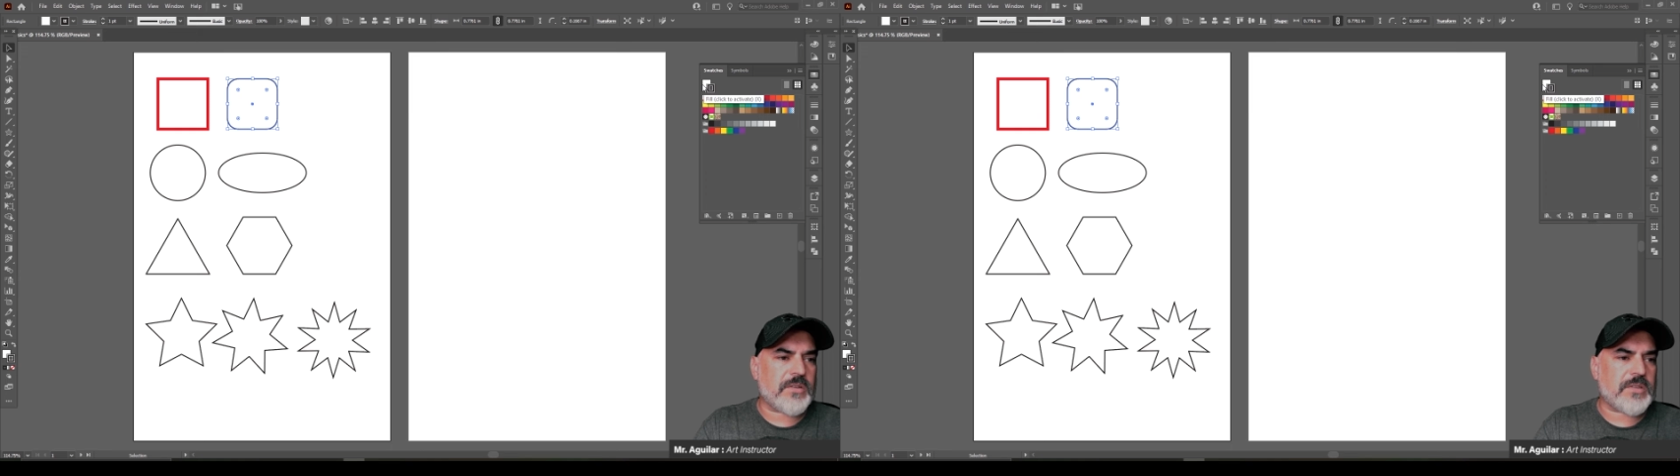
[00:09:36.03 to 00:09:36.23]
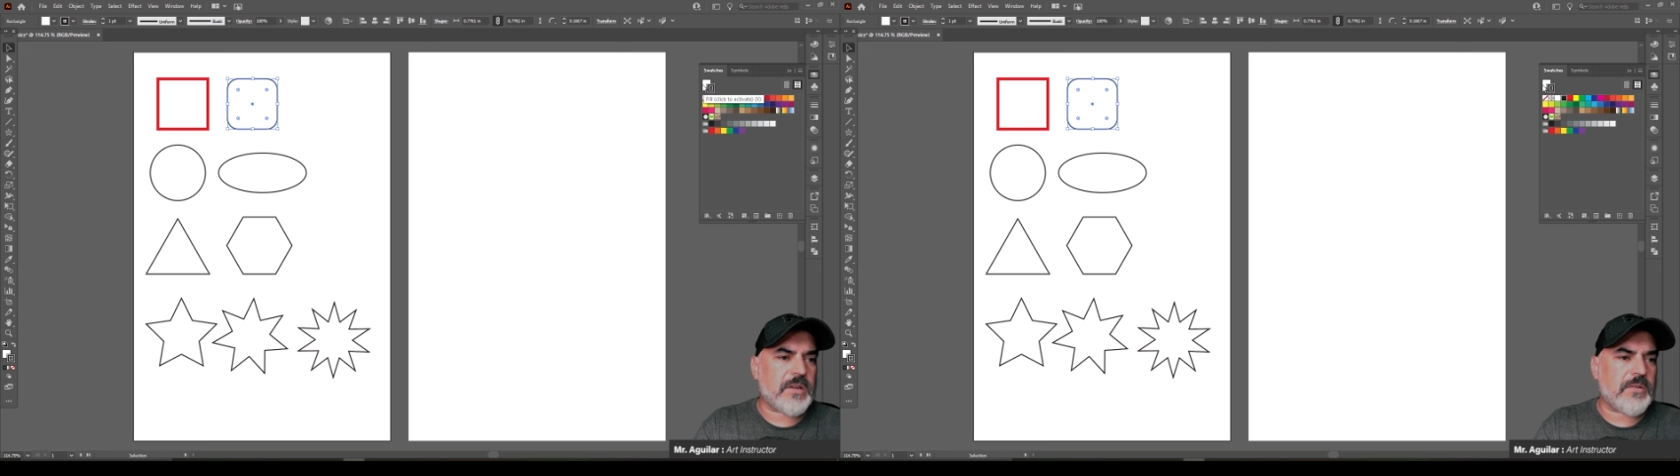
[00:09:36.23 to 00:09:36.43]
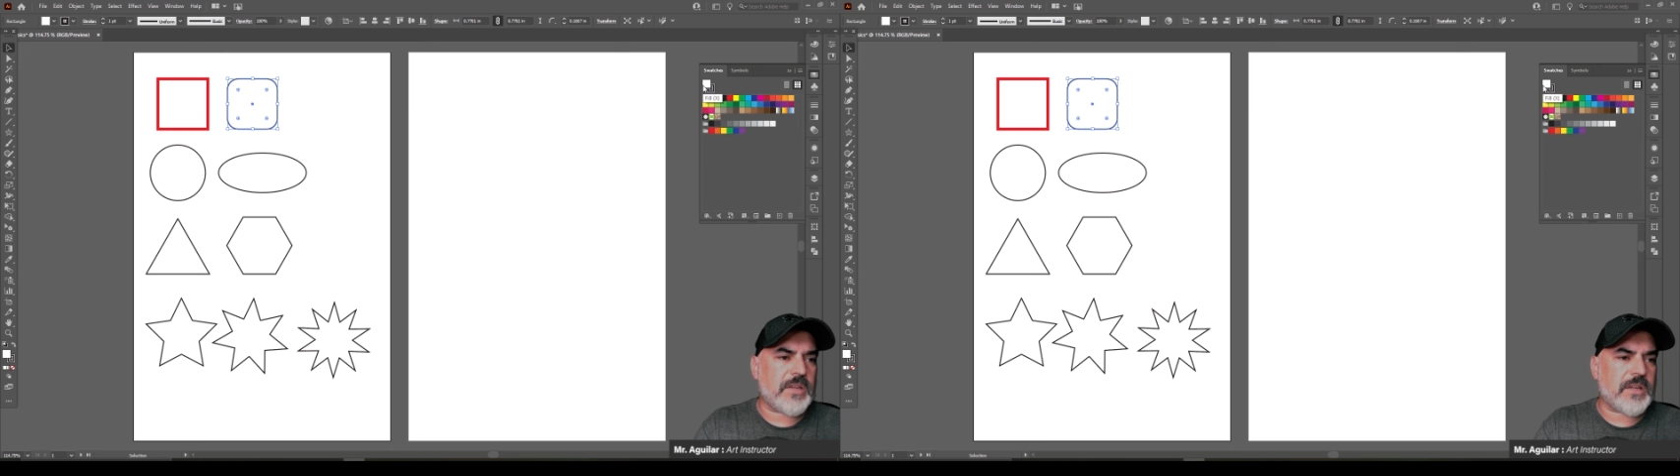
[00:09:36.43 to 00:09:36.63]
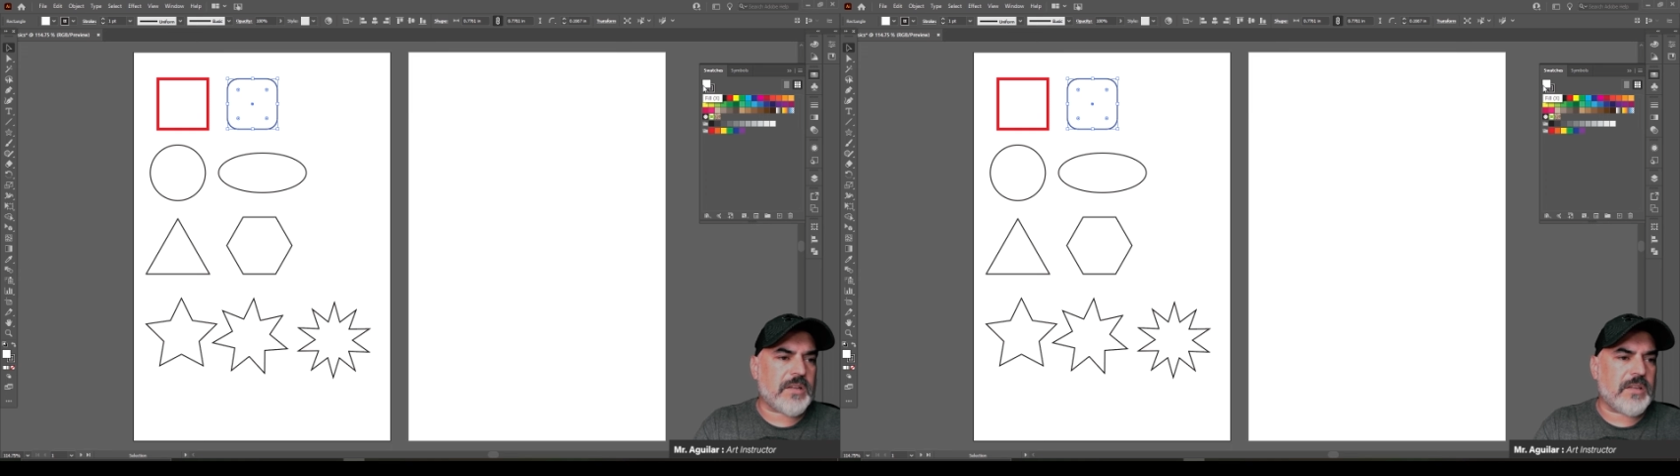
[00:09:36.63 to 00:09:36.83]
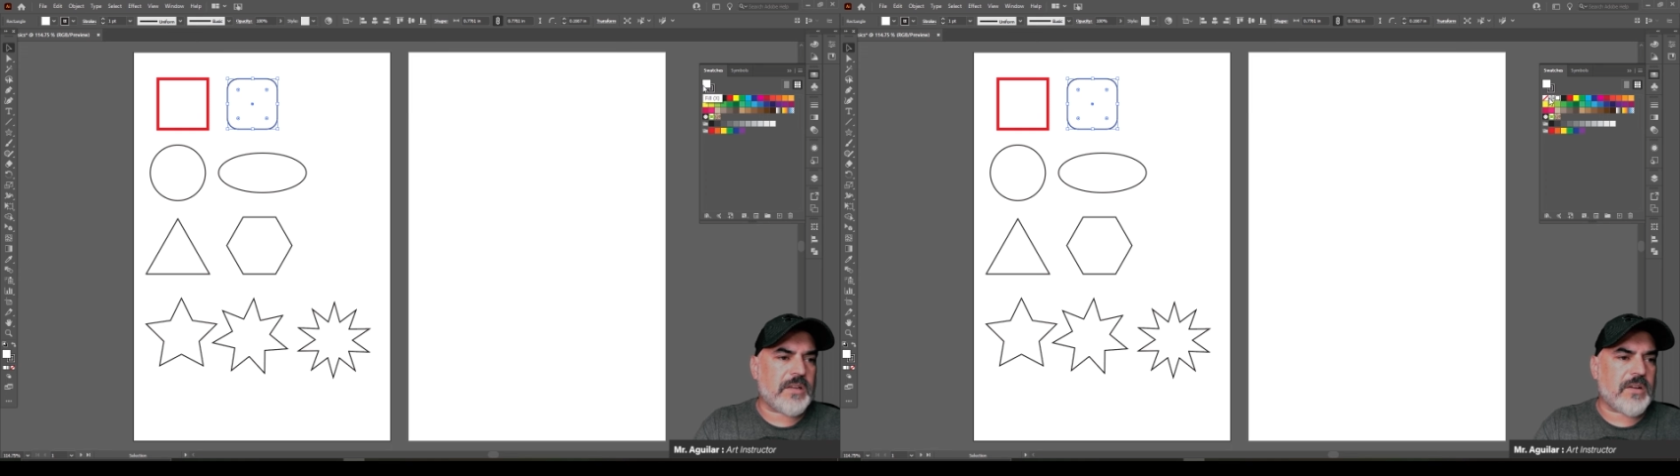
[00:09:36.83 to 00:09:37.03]
So I'm going to
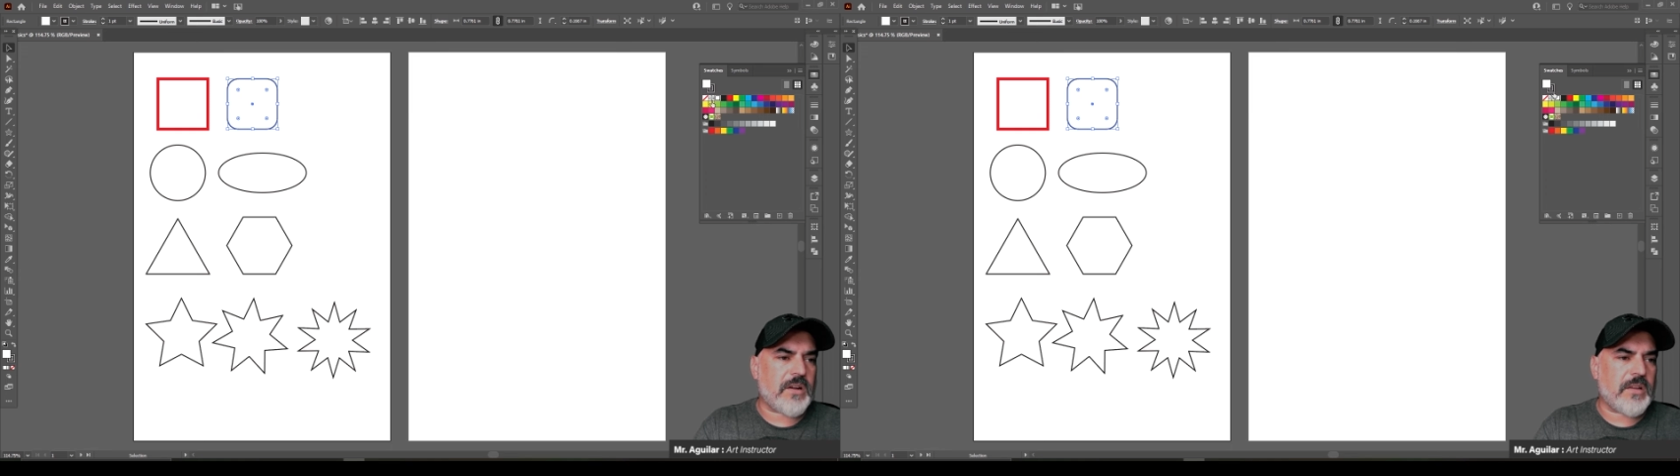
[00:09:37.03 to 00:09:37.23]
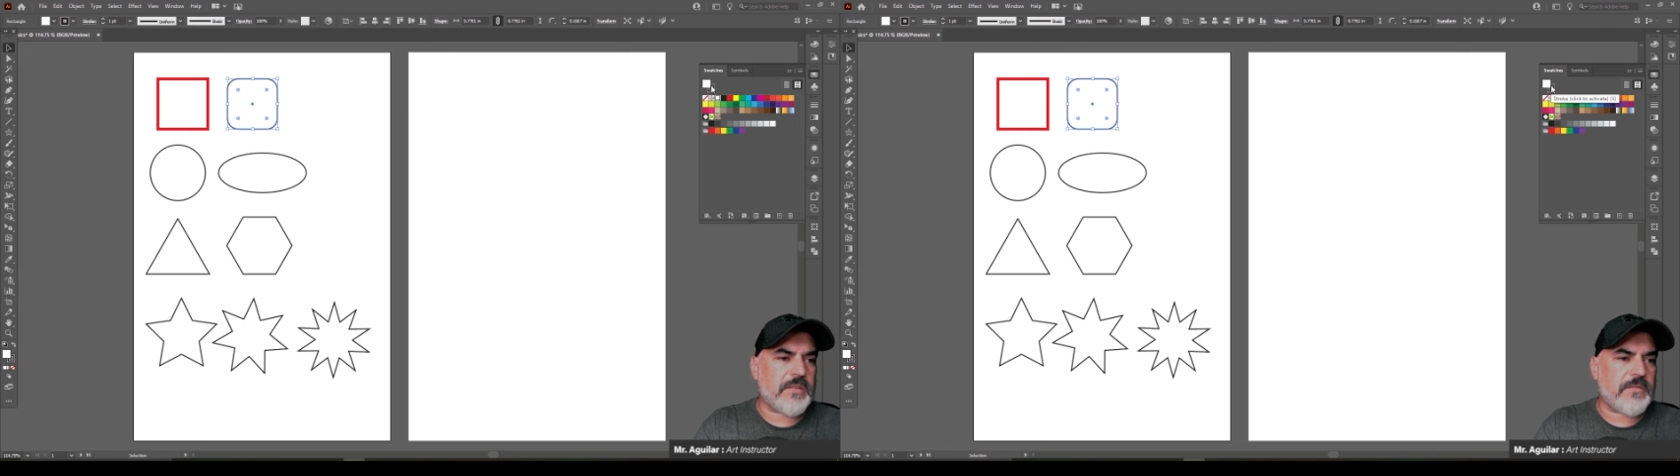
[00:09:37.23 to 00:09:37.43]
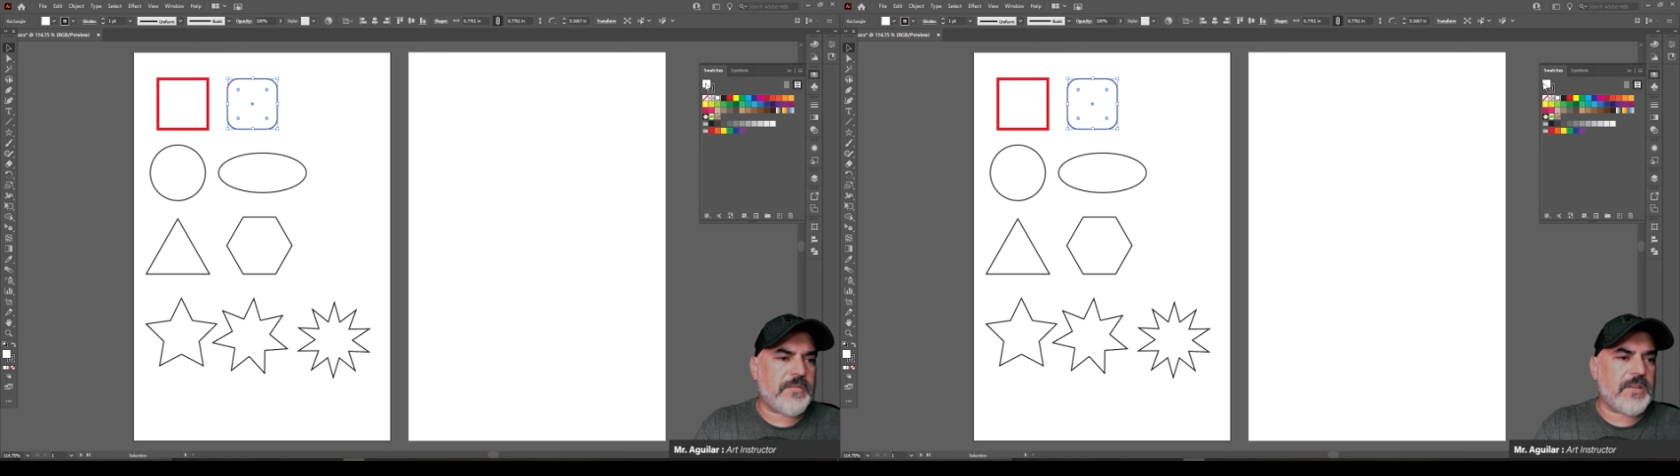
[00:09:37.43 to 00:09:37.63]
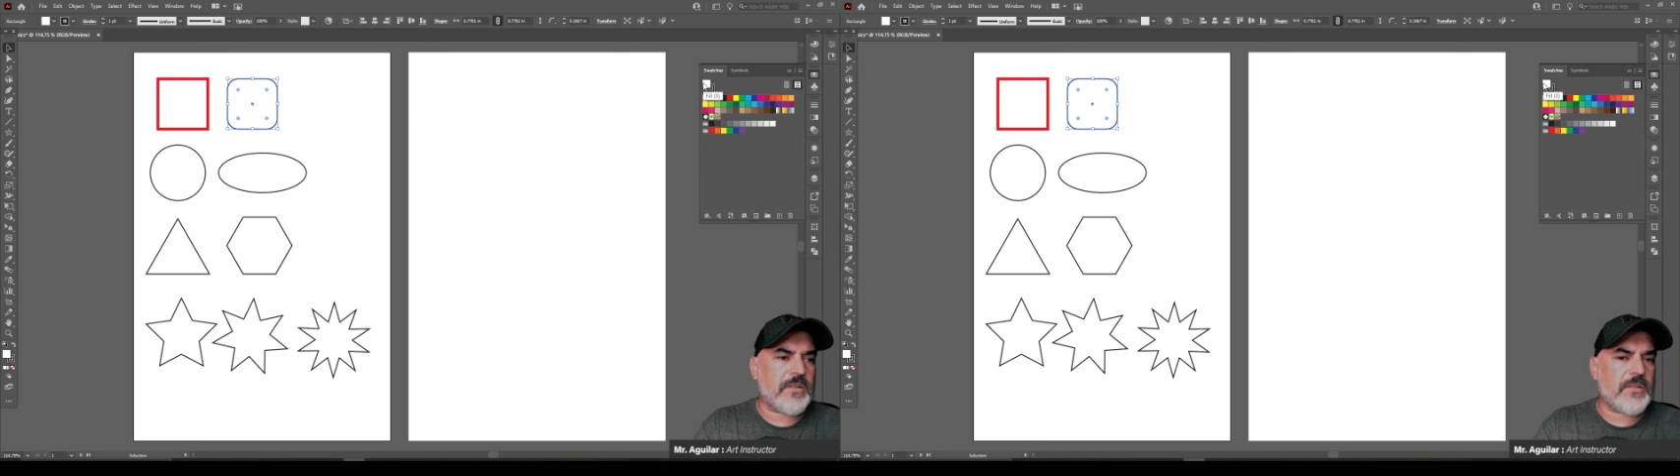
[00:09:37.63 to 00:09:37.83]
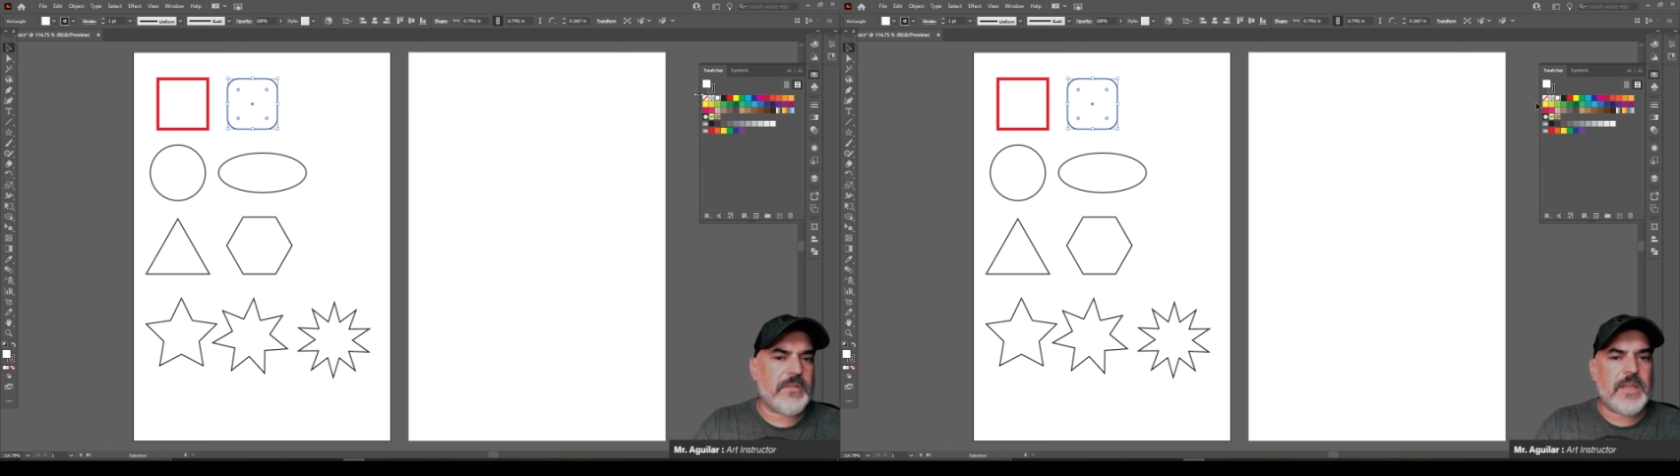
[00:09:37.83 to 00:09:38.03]
click on the
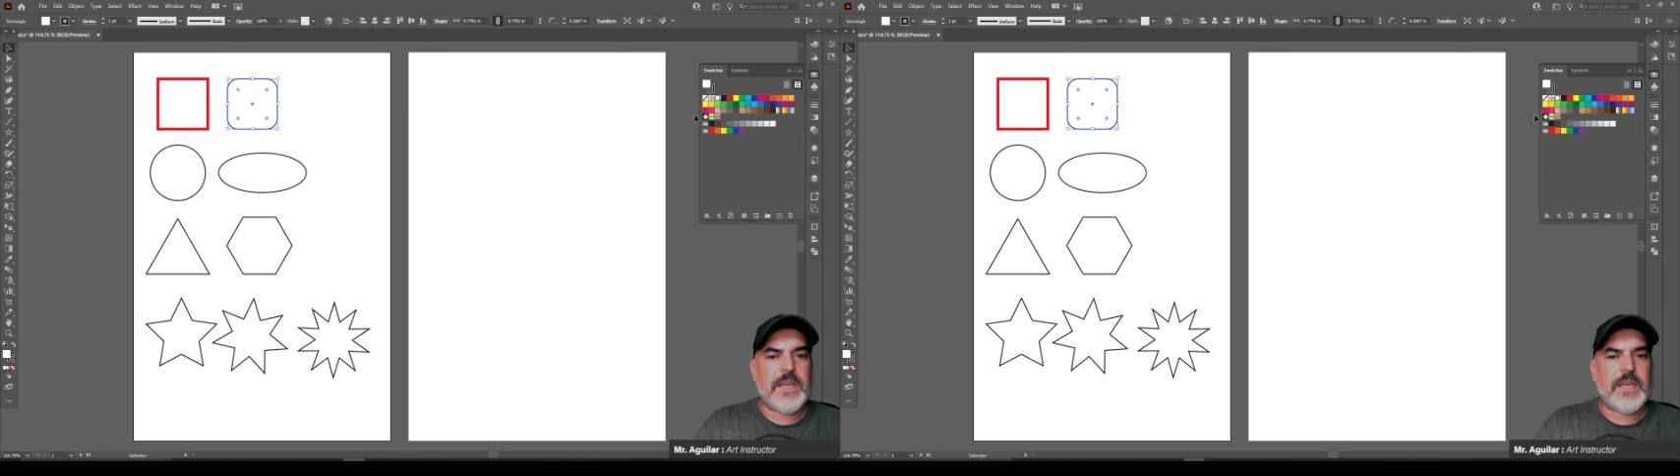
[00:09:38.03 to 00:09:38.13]
fill,